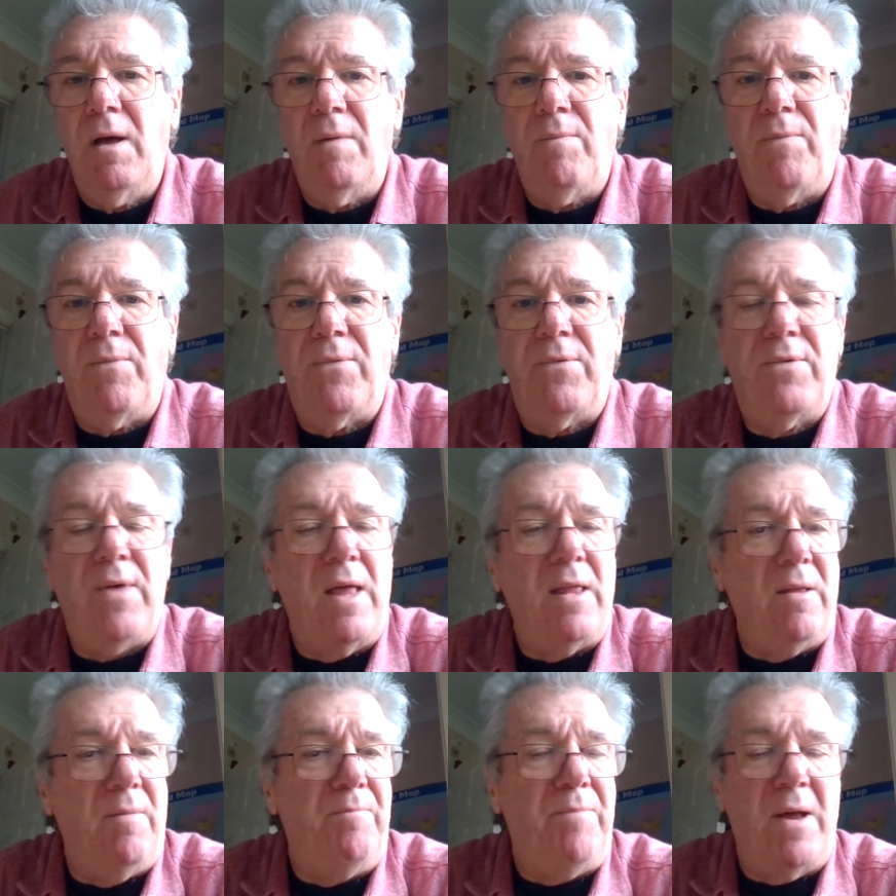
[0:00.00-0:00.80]

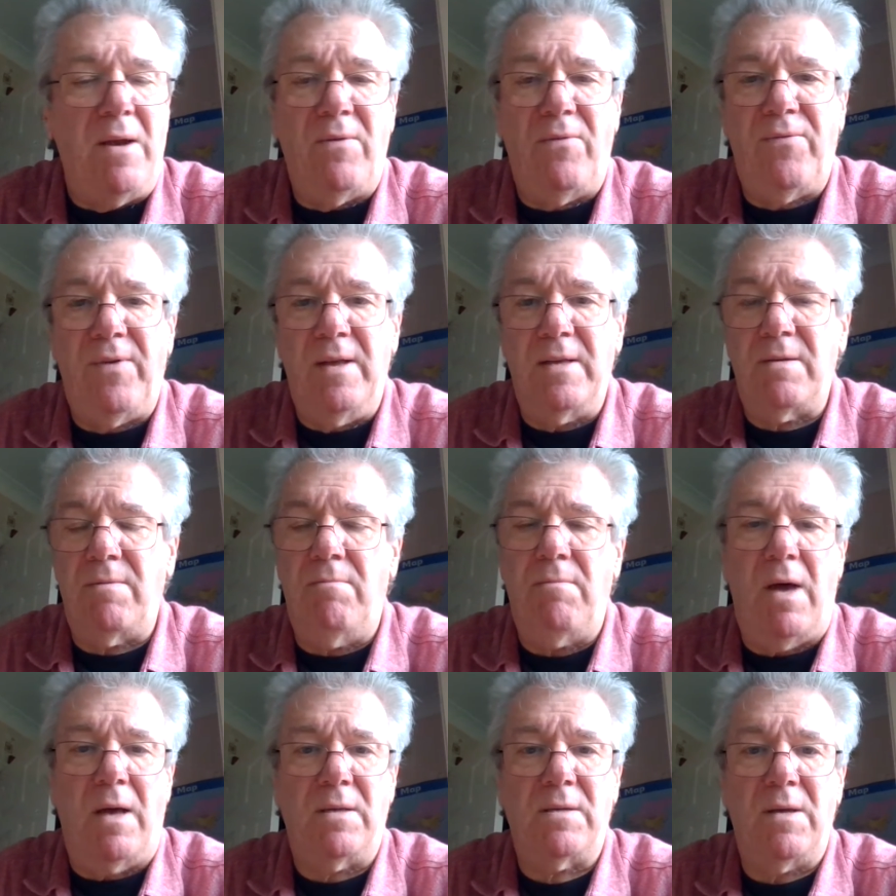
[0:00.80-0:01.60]
Then the benefits are
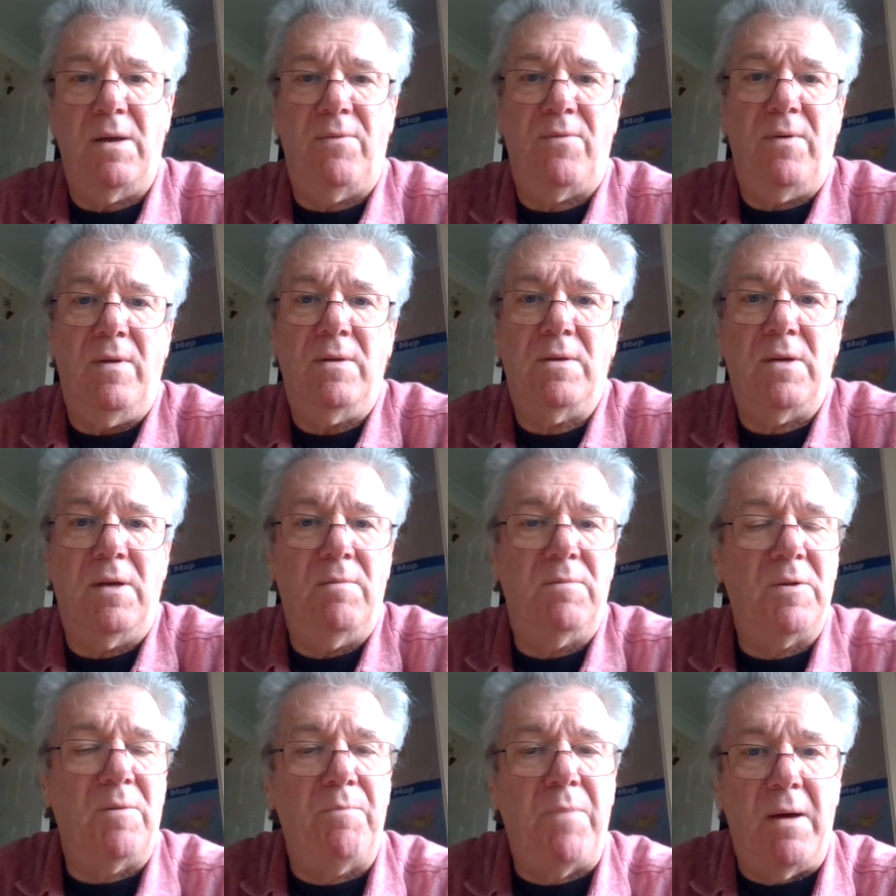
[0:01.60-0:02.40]
massive in
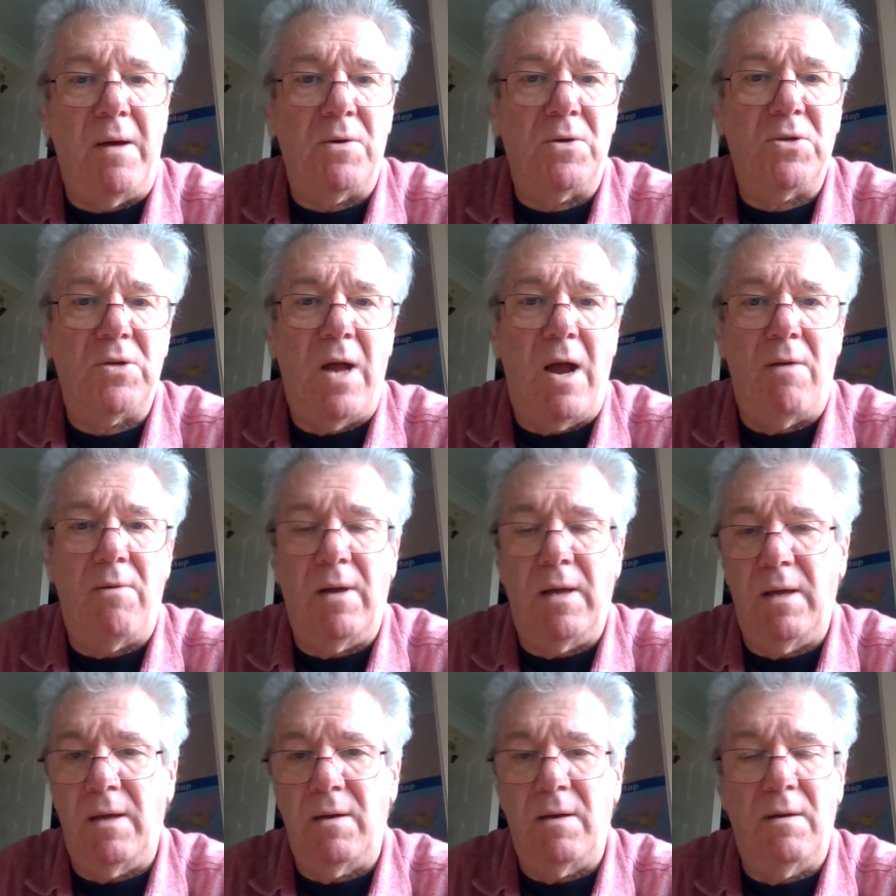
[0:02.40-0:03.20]
terms of power
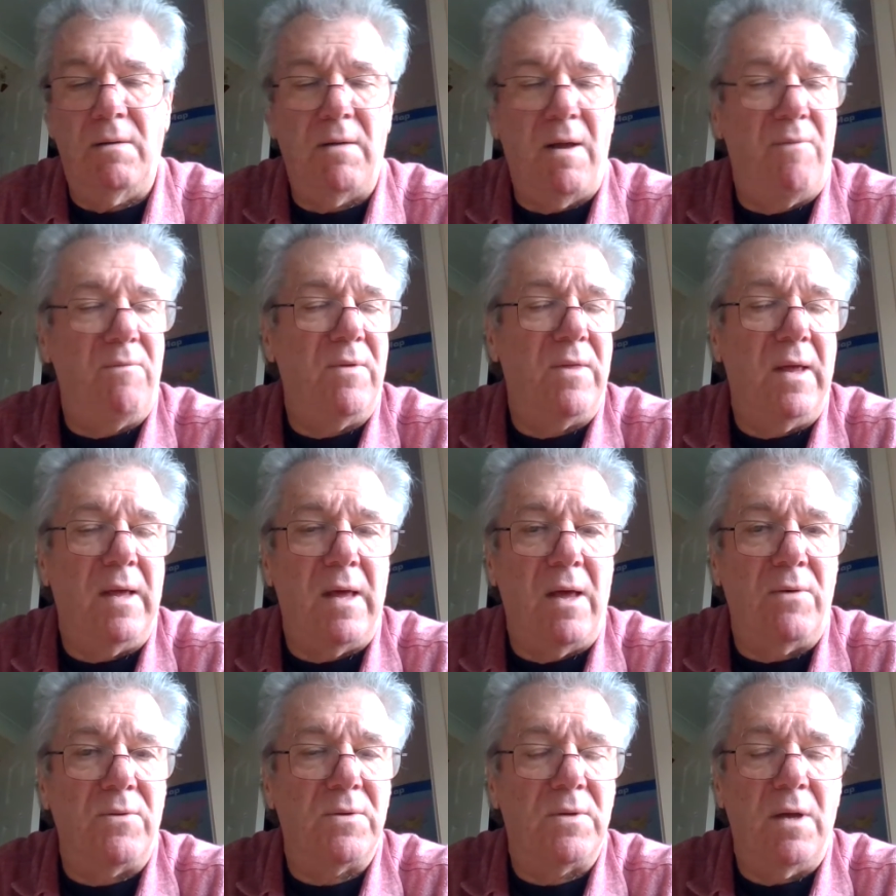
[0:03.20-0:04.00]
sharing and everything
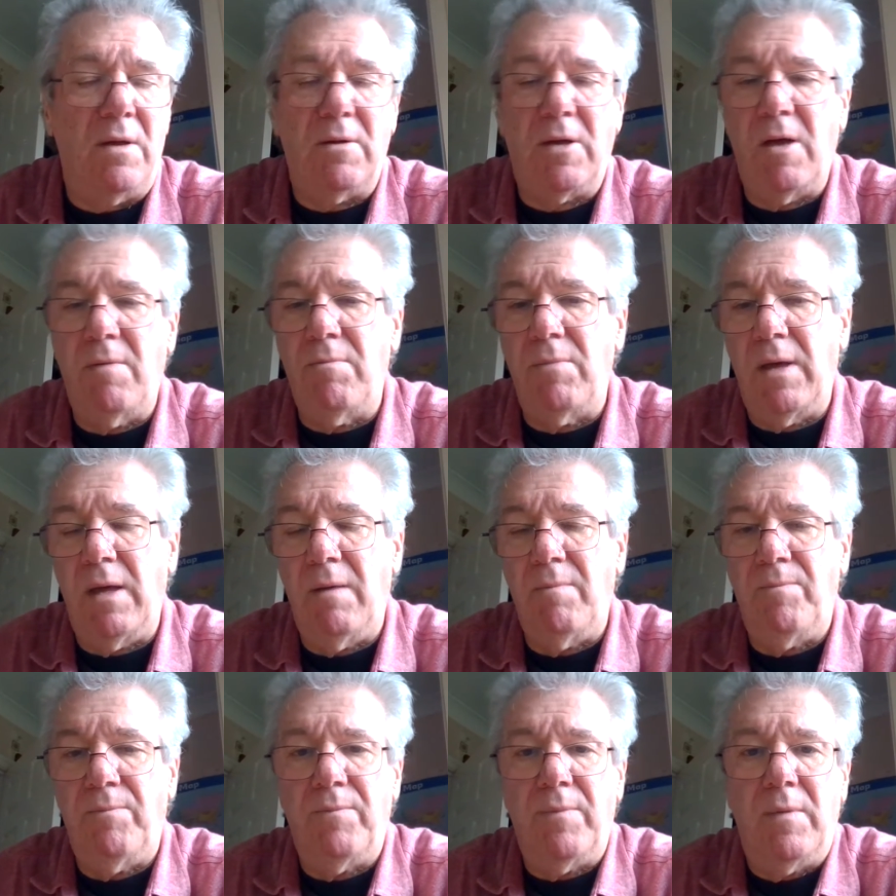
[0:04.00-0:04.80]
else that can be
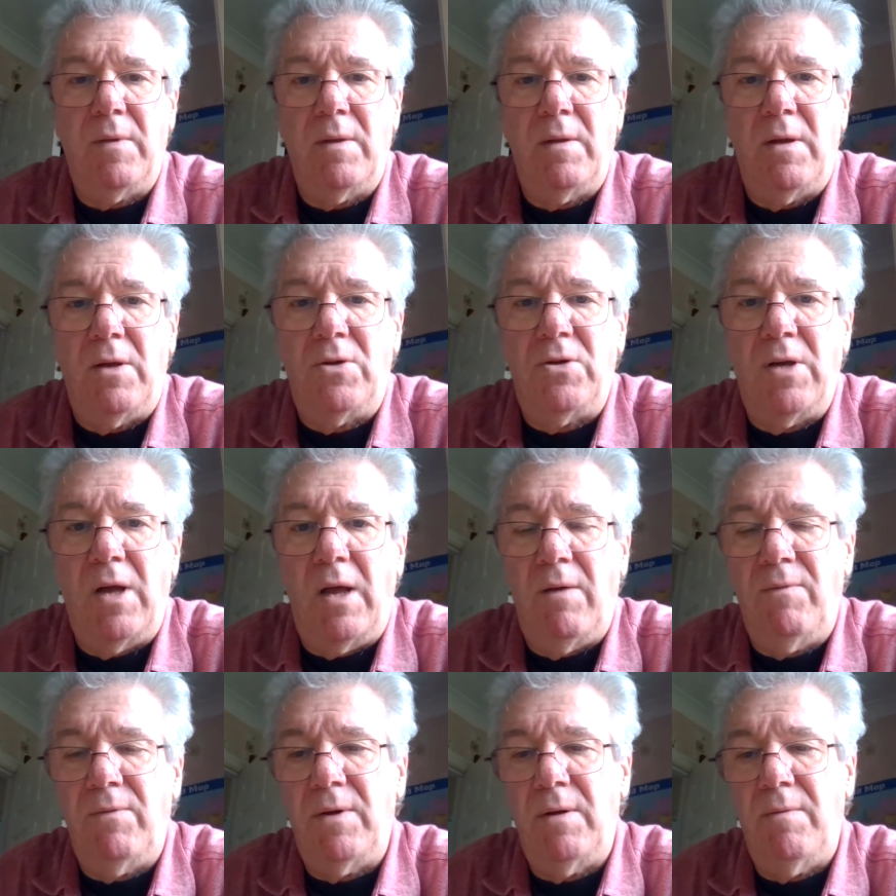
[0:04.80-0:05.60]

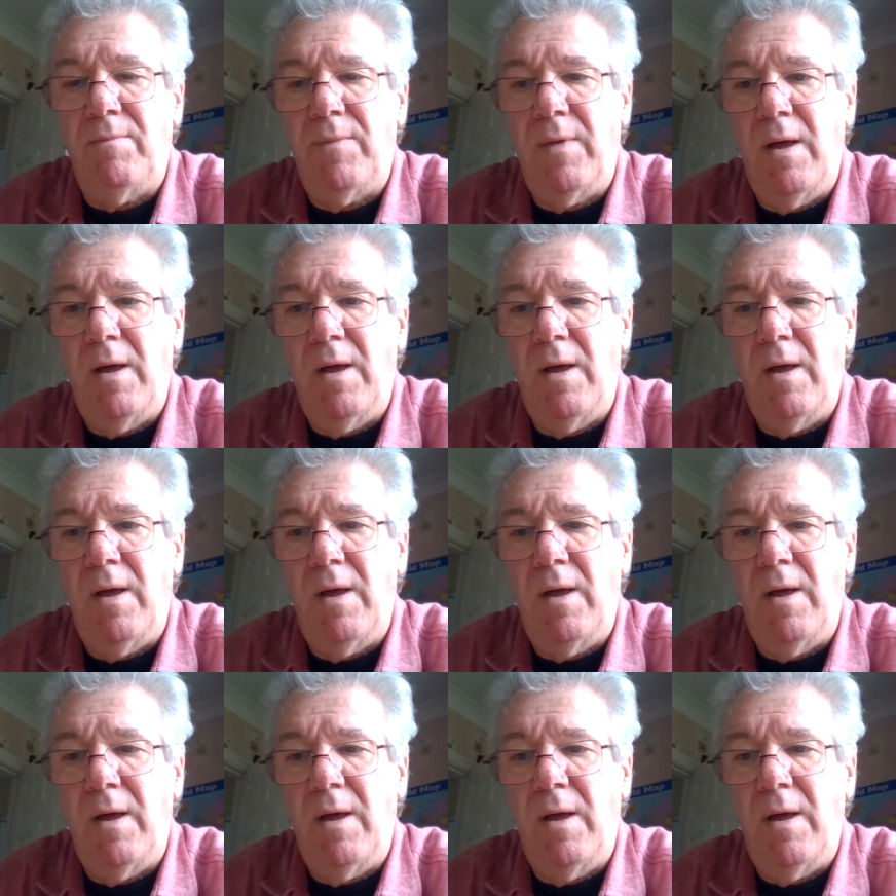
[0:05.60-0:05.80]
achieved.